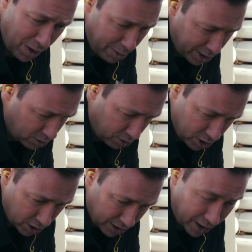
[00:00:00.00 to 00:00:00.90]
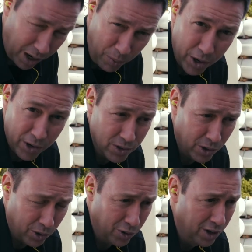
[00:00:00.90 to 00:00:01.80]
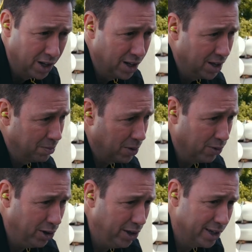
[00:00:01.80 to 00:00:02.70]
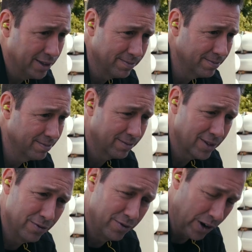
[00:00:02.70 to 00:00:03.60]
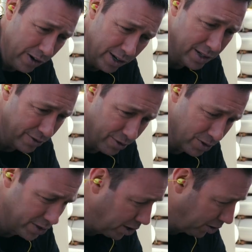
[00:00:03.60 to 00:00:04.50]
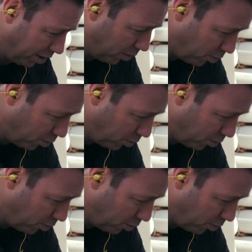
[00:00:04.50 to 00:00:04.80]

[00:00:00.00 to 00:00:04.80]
maybe this one was just a couple years old. But really, very different result. I